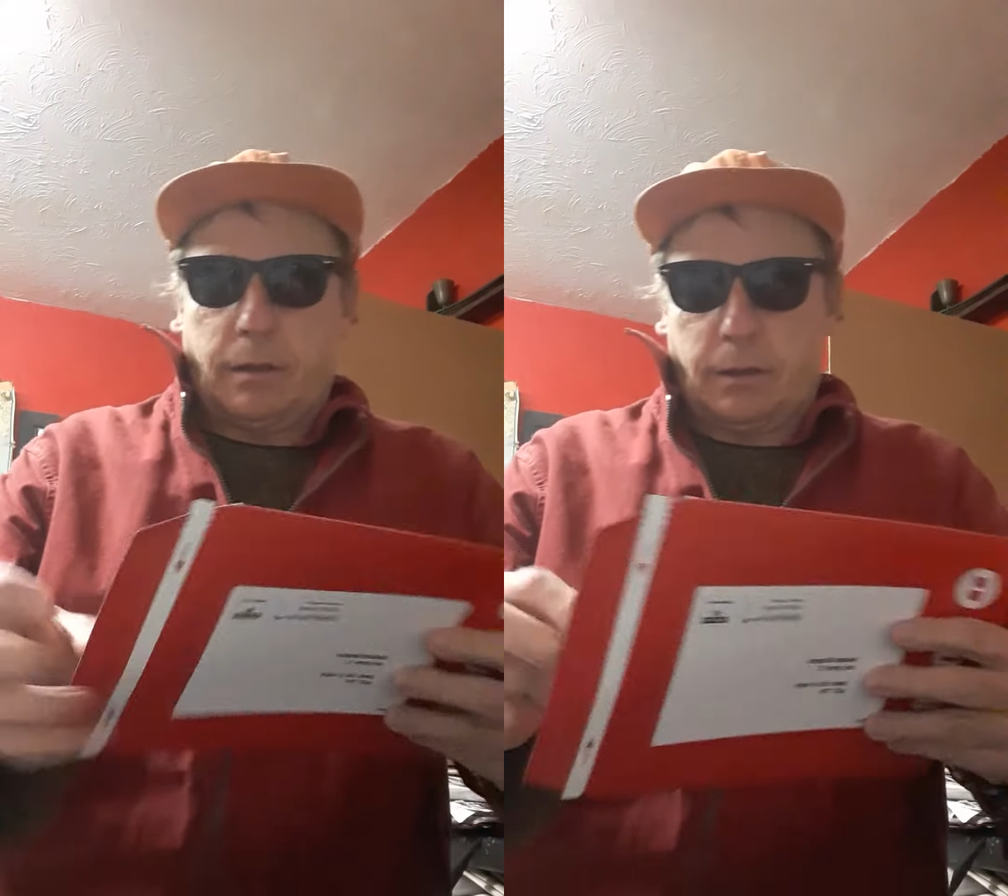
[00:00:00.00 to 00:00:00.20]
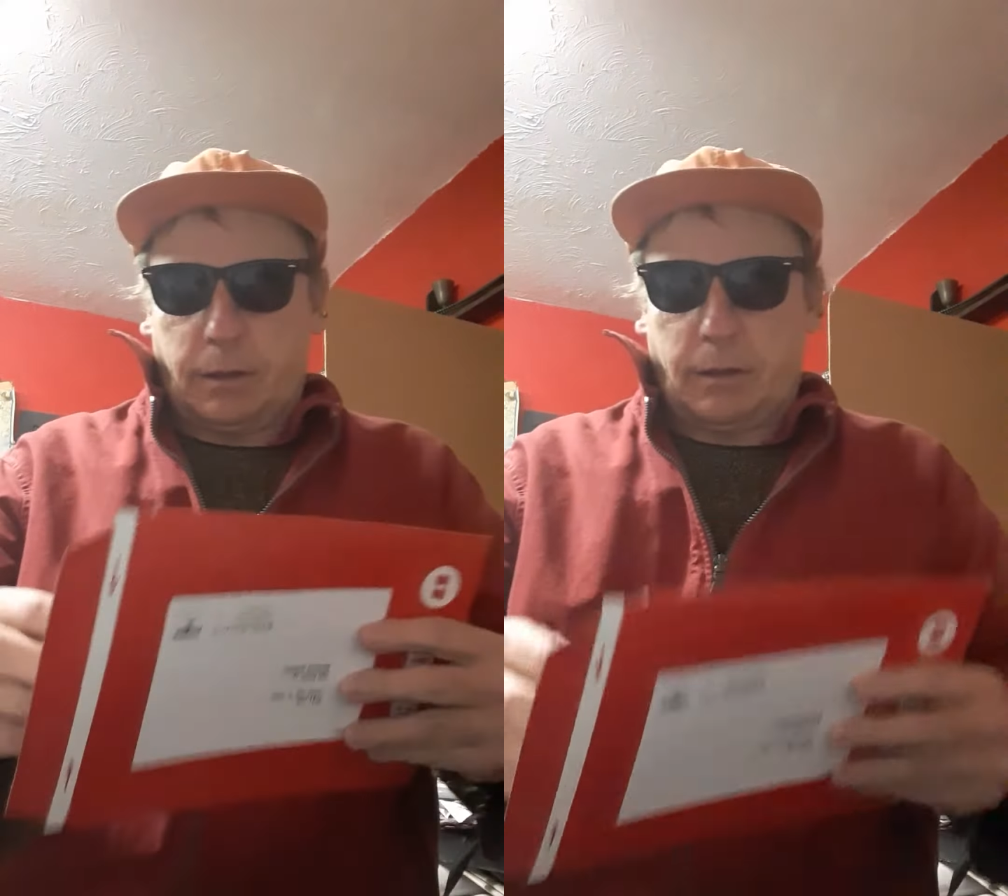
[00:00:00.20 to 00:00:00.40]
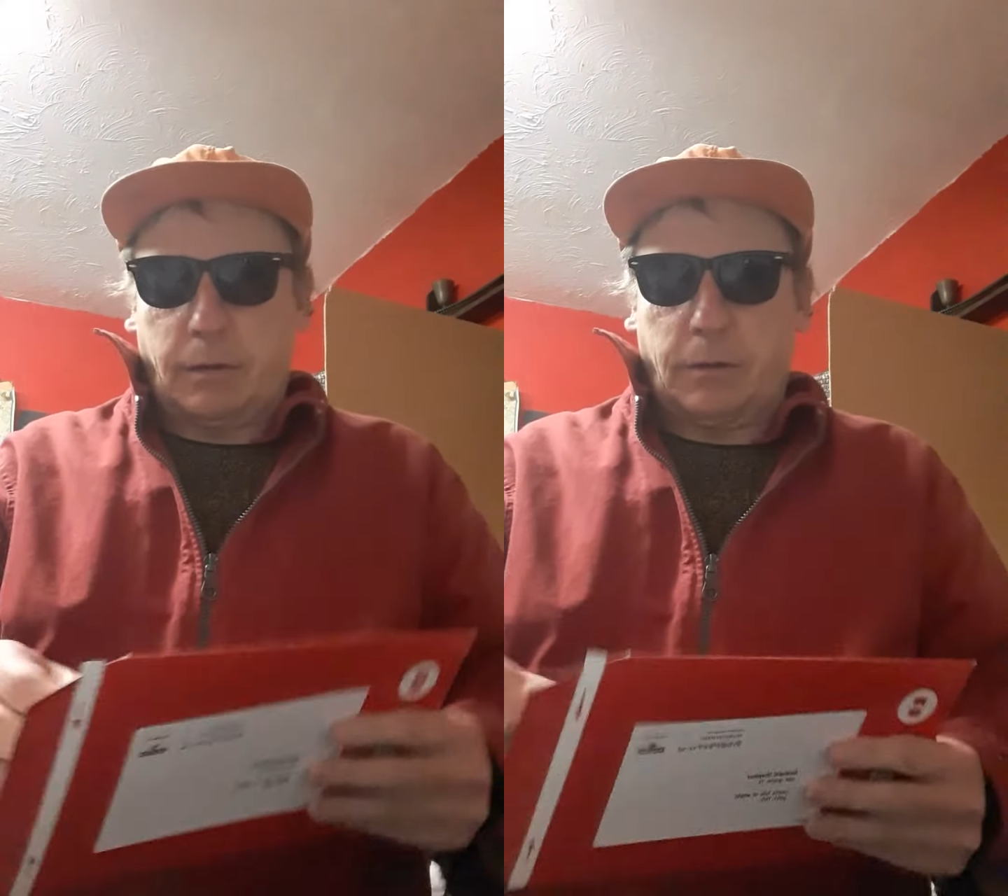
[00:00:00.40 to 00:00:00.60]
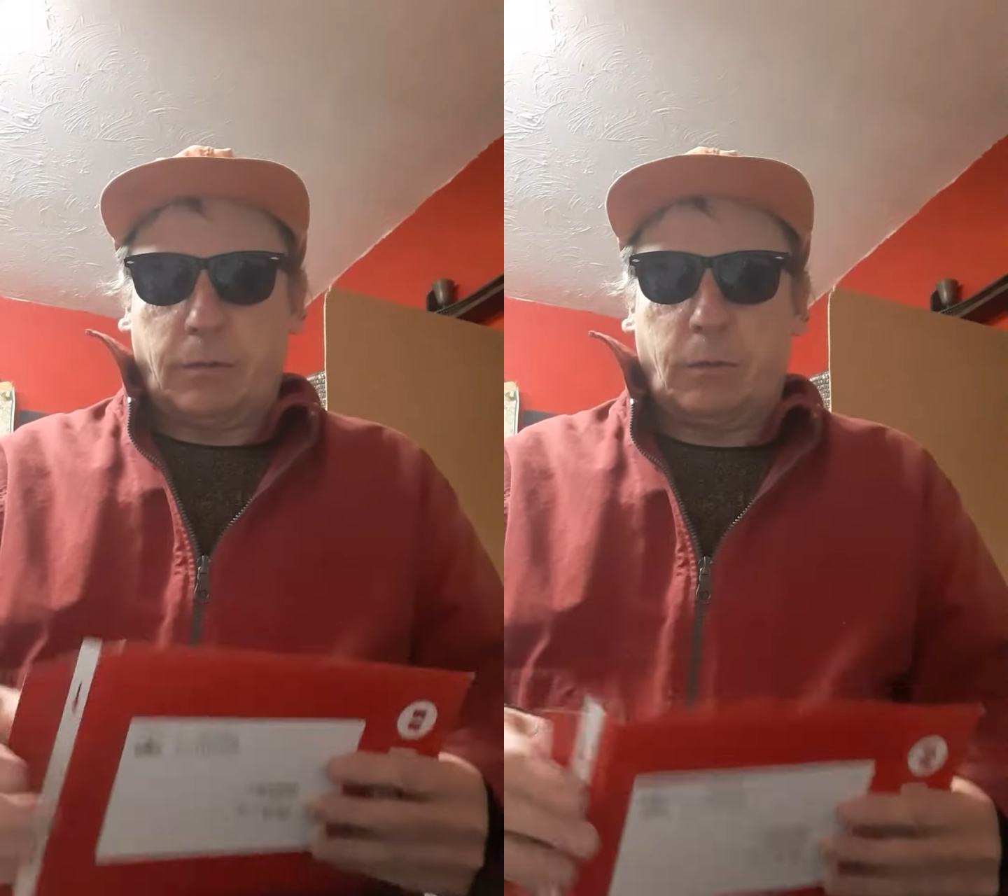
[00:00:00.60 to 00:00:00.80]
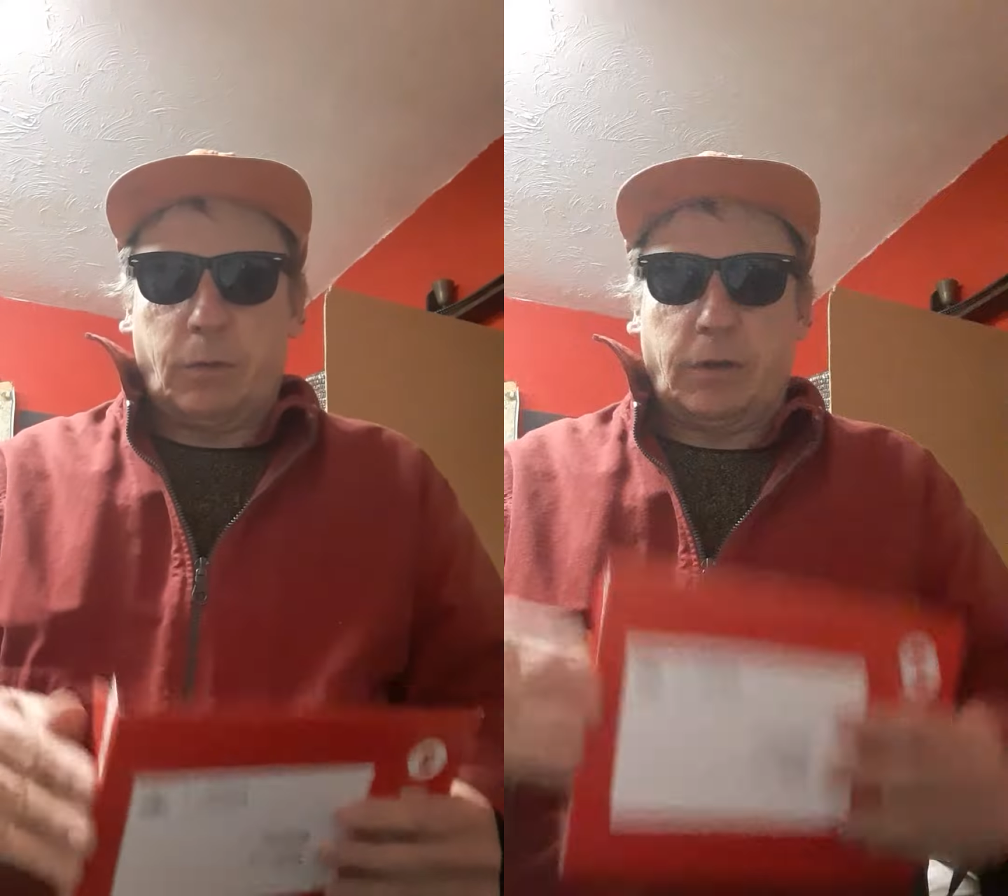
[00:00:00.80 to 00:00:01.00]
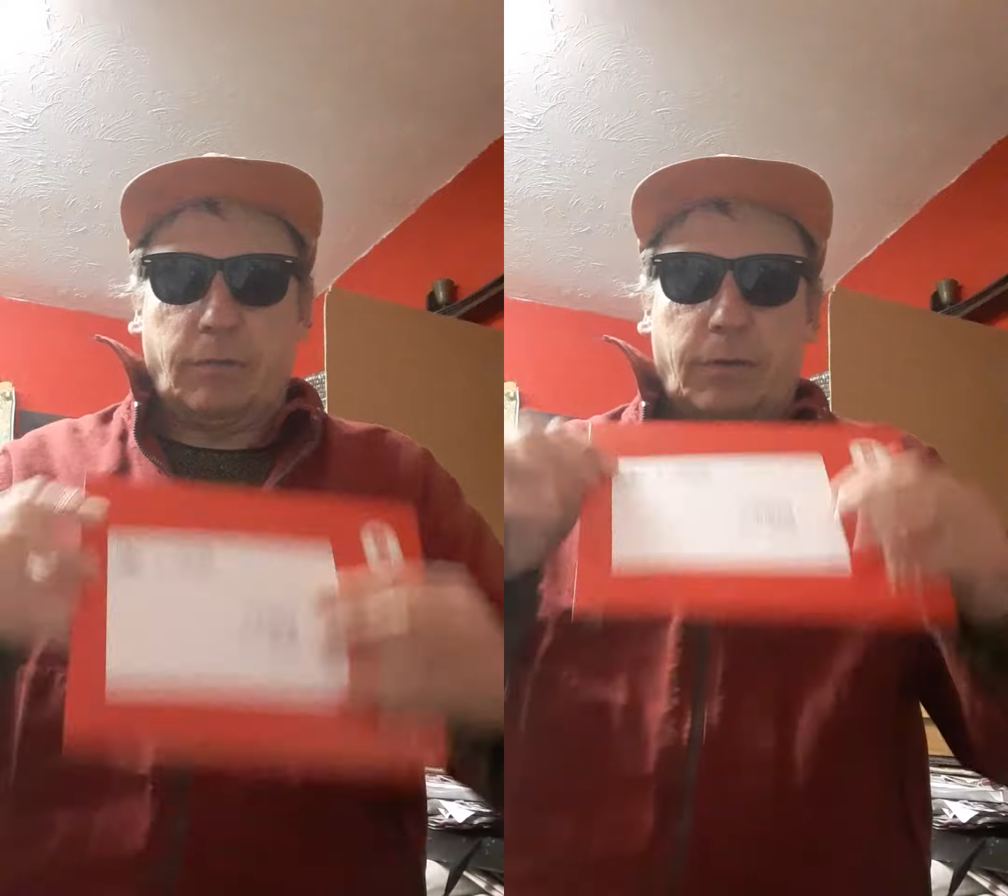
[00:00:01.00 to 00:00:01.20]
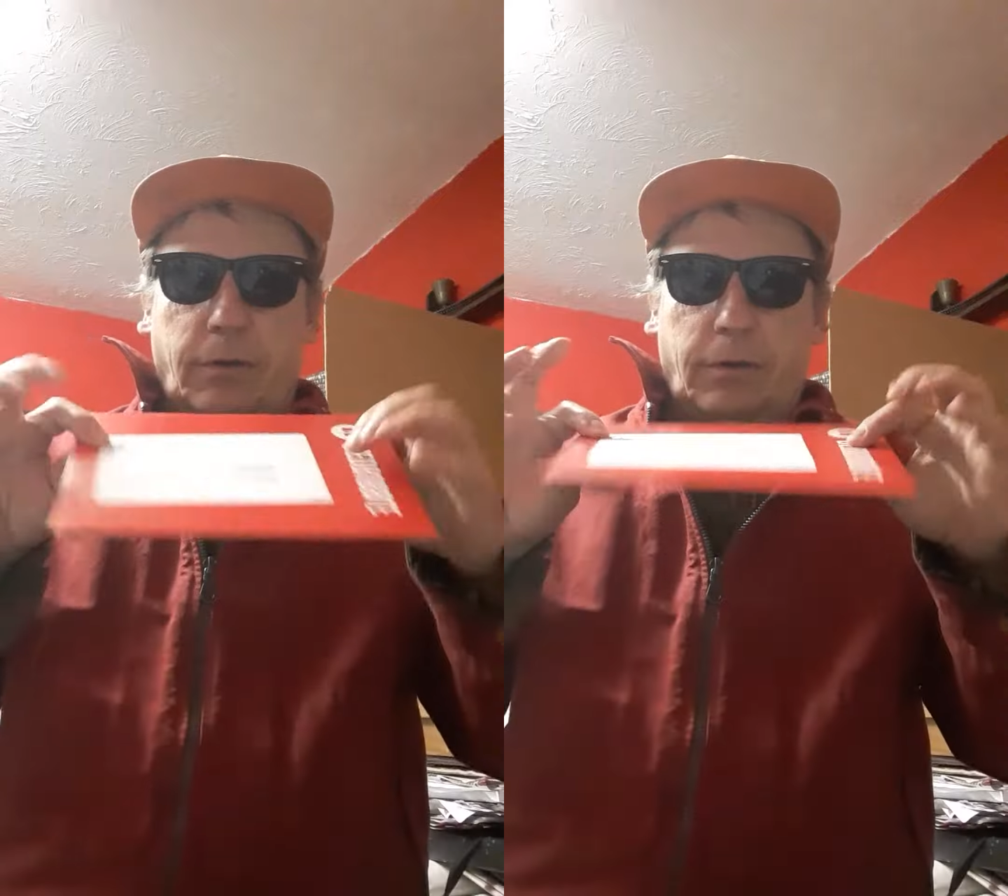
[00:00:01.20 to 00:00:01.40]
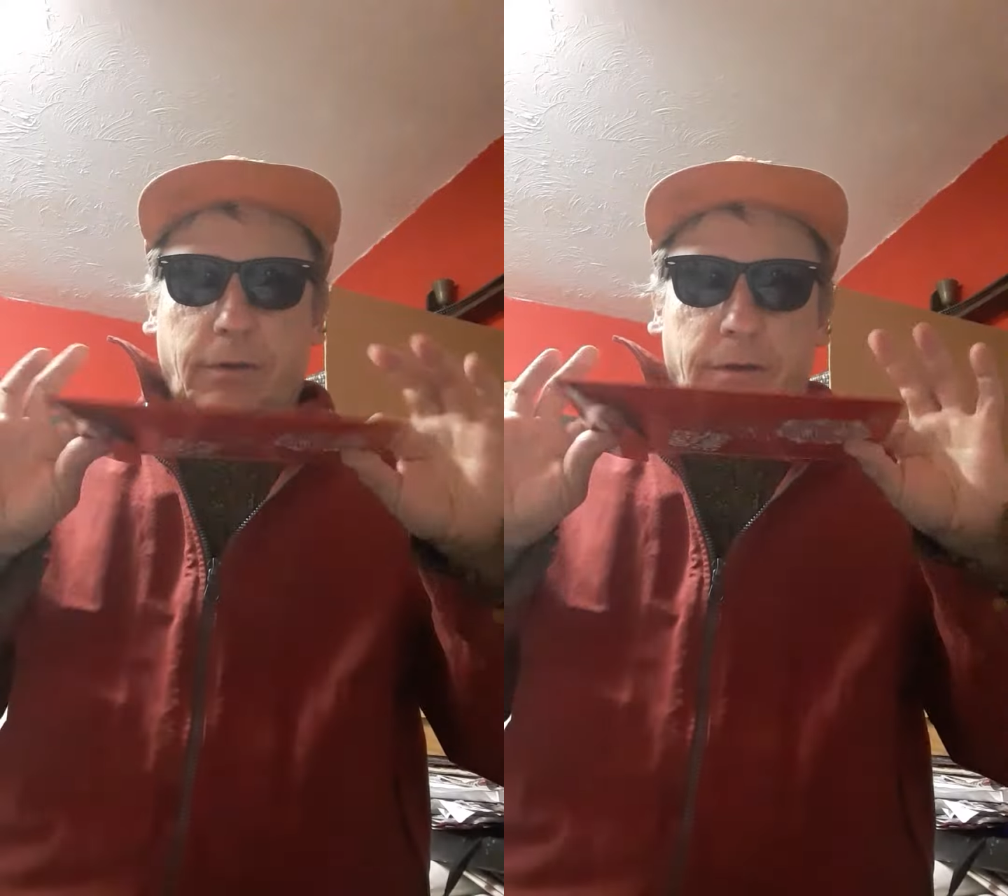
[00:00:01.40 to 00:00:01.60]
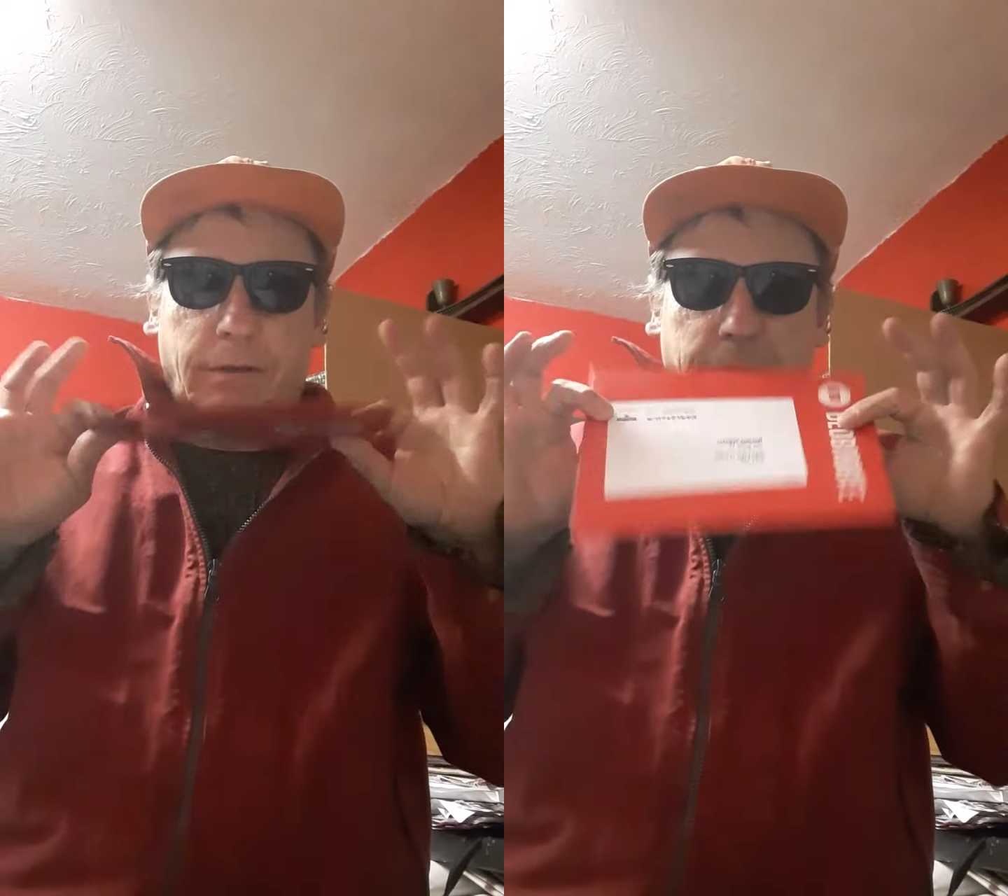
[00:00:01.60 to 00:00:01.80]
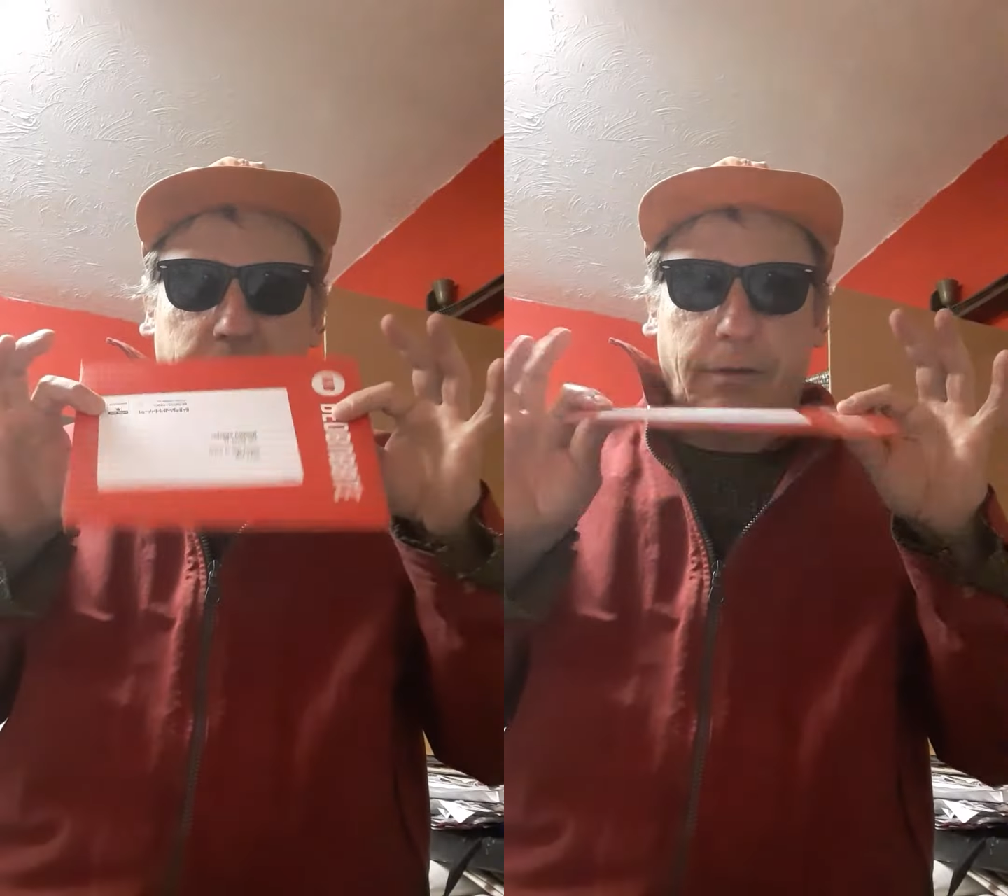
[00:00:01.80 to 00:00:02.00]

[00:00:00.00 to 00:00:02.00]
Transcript: Now look what we've got, just